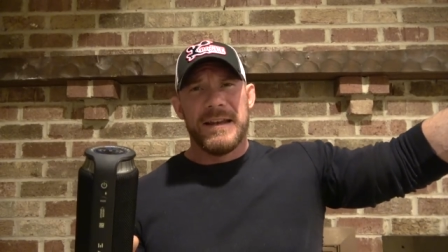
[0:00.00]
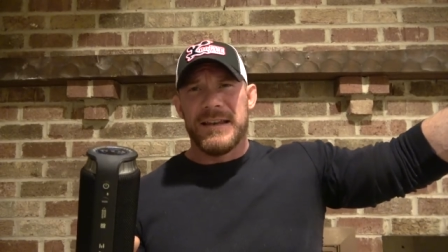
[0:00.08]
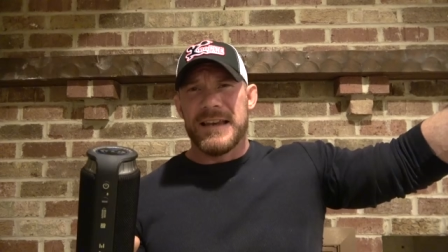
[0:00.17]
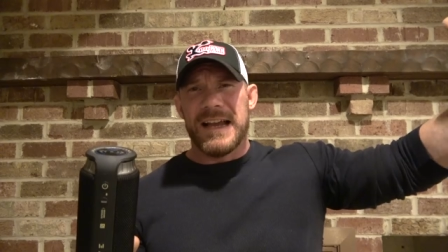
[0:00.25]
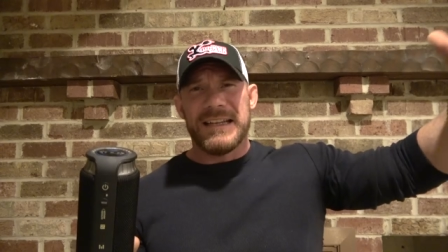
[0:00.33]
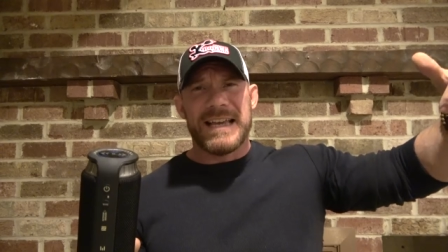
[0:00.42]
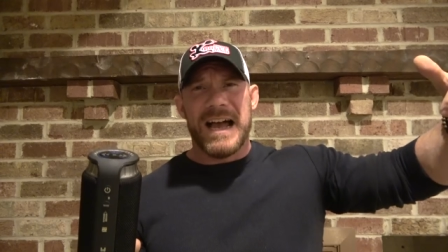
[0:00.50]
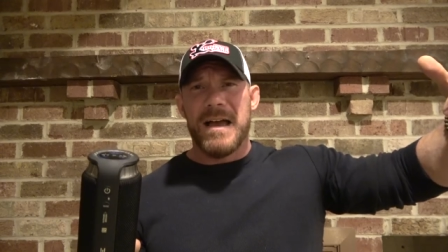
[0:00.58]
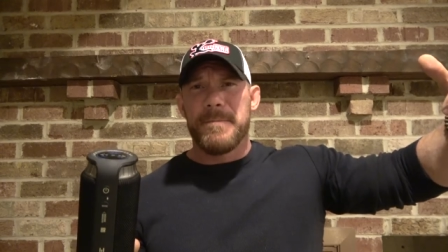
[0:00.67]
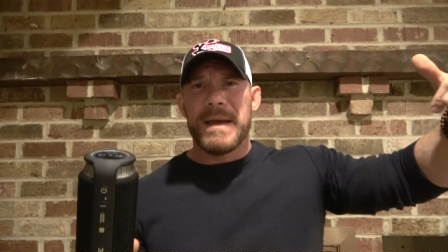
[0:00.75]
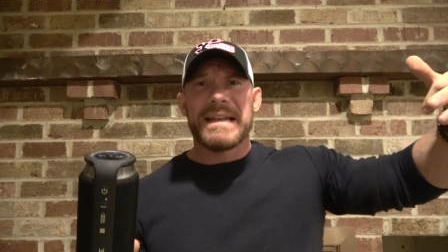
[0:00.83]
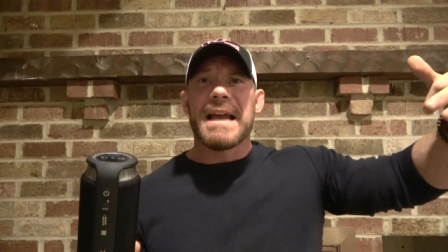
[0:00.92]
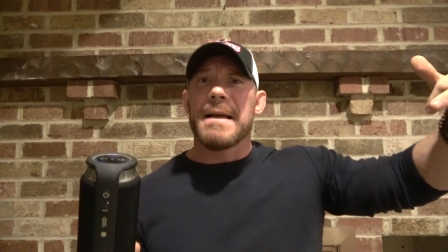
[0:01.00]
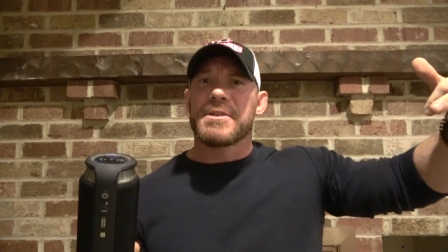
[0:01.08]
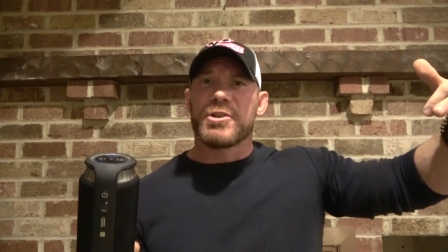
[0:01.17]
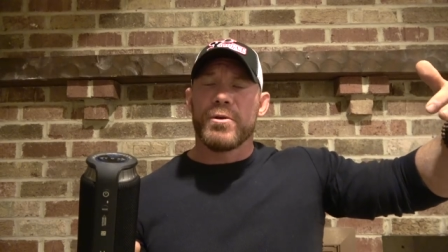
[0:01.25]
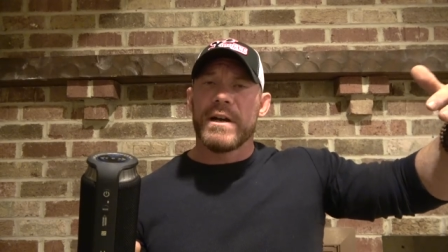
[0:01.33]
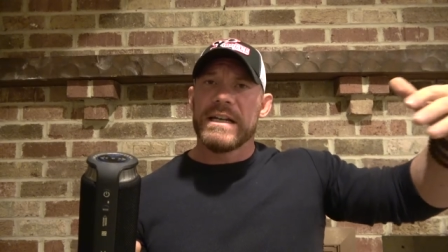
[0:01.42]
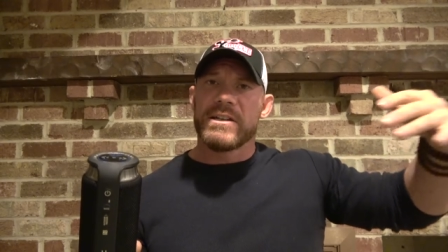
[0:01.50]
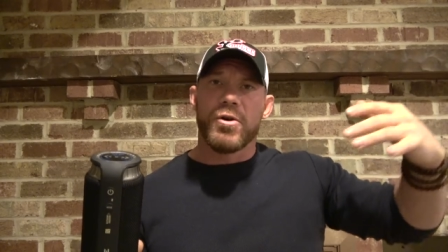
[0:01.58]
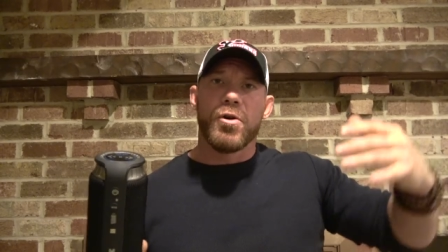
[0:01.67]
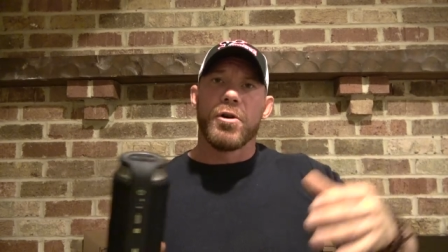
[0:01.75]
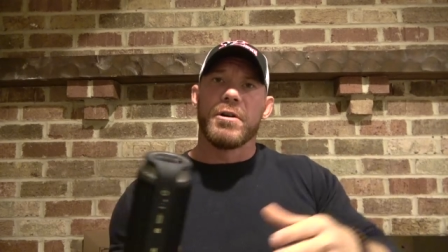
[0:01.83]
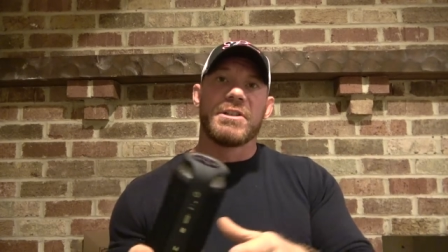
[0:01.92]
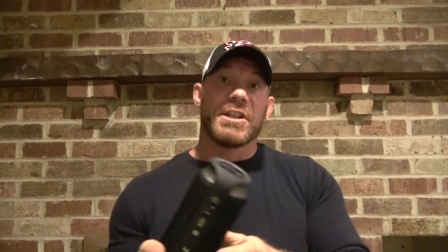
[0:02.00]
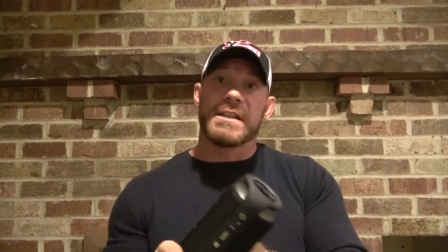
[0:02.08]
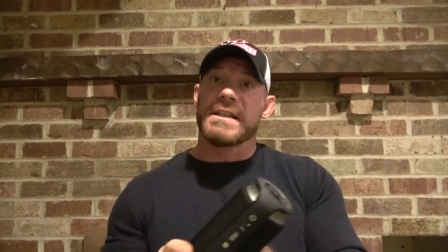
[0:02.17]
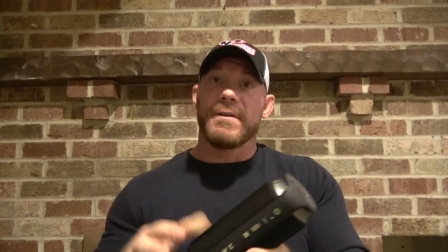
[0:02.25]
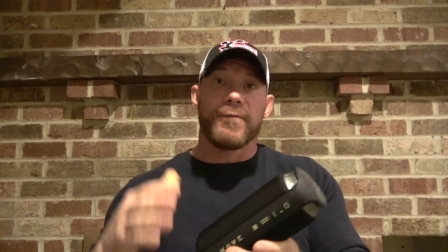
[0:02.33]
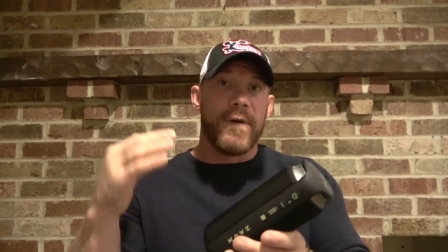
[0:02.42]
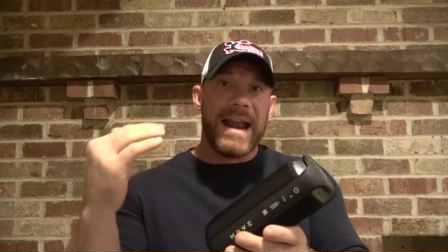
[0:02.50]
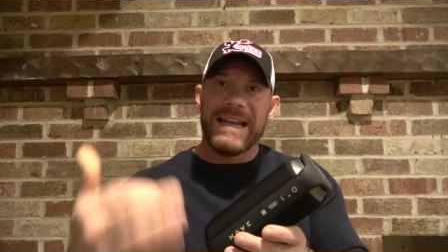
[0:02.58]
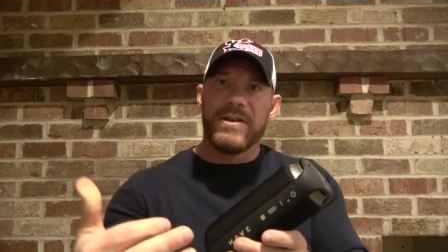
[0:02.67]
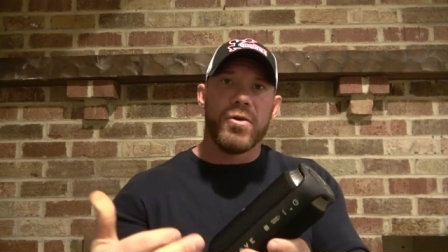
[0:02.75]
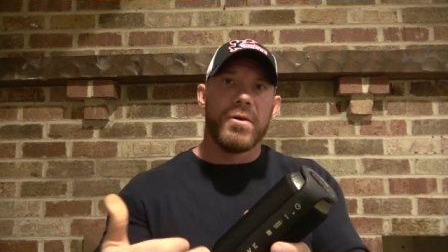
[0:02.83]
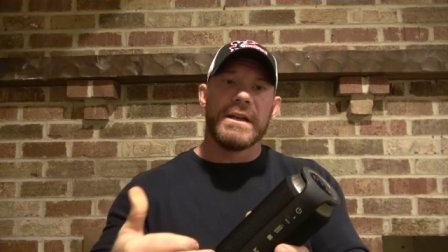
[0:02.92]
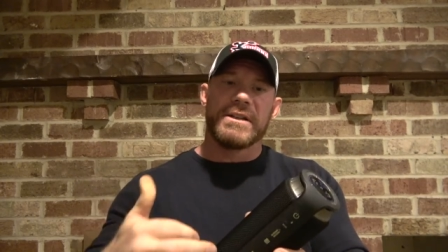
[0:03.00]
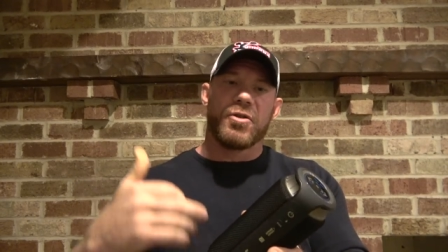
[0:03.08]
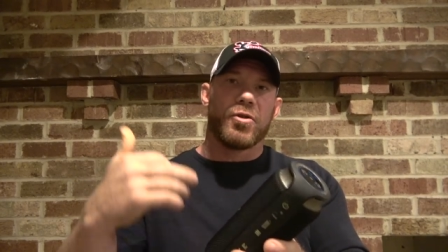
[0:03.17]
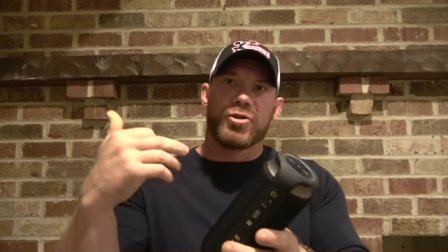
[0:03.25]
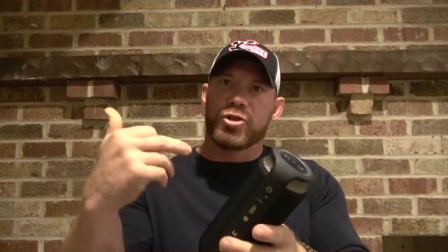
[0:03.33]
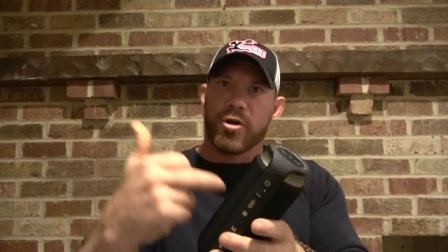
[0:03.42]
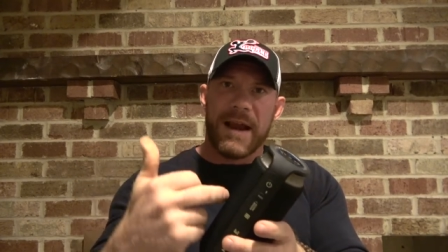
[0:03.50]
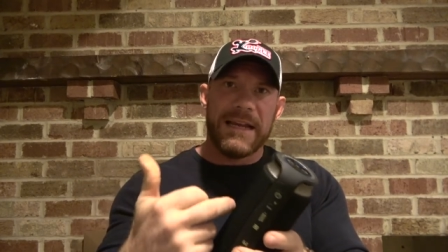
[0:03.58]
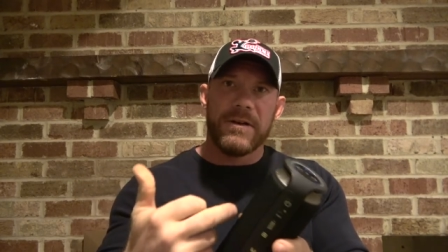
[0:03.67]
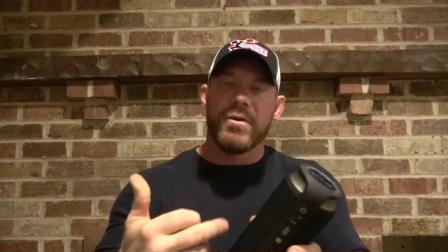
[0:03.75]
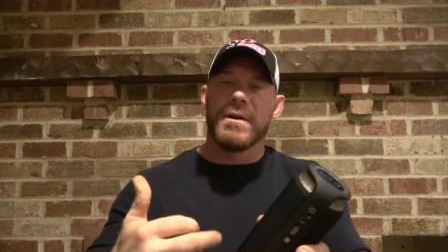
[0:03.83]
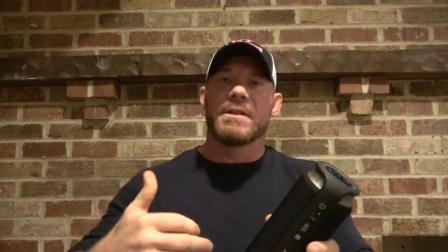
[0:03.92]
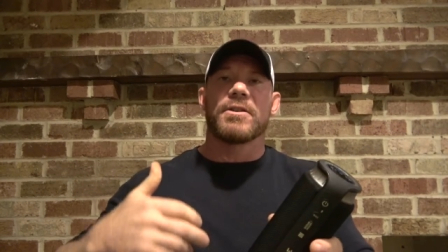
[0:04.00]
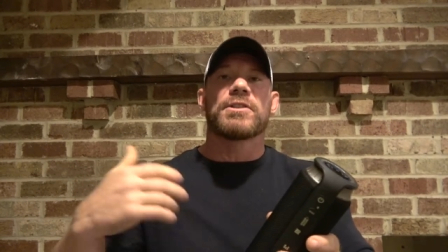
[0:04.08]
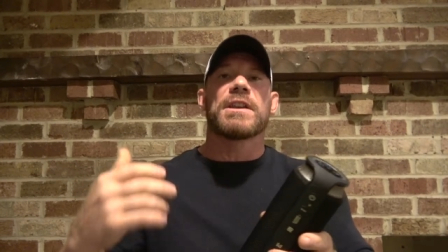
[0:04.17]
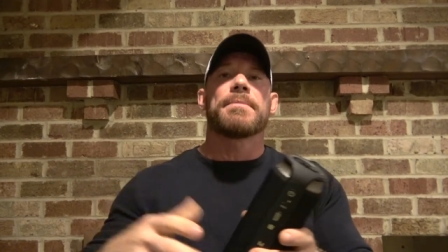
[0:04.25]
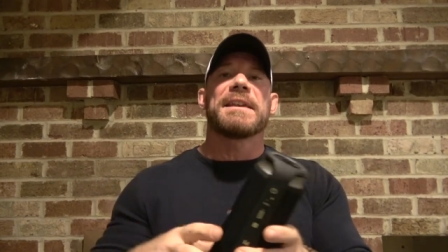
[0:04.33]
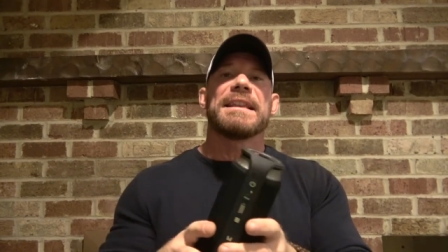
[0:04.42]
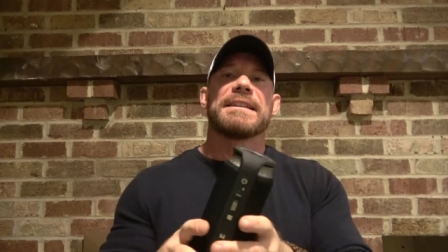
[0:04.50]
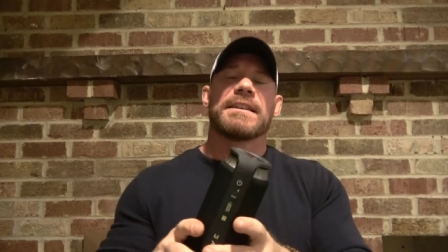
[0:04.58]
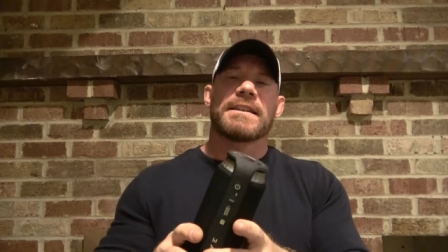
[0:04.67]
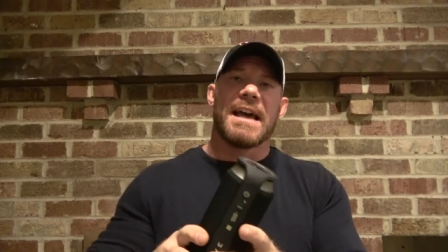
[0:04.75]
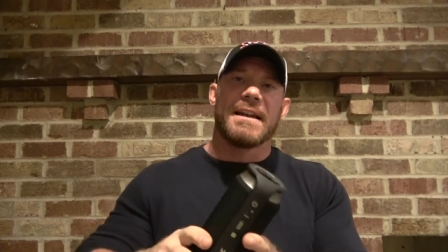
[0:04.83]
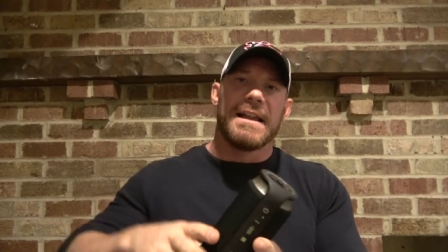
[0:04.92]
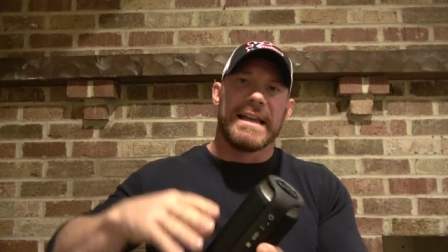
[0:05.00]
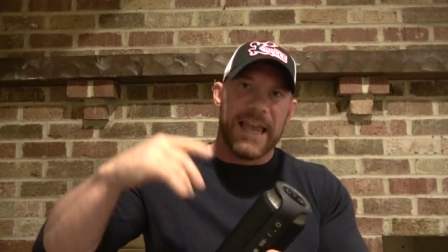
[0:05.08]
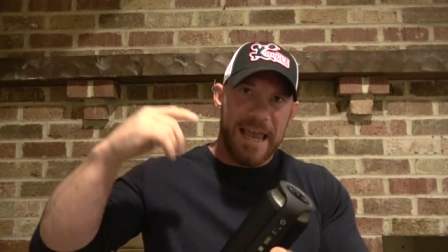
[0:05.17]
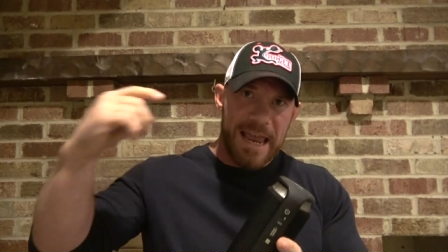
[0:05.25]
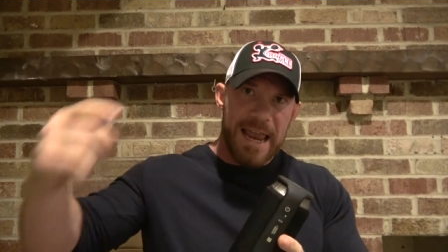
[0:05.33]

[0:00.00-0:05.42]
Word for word: nighttime bedtime stories or just rain noise or train noise or something that's just kind of like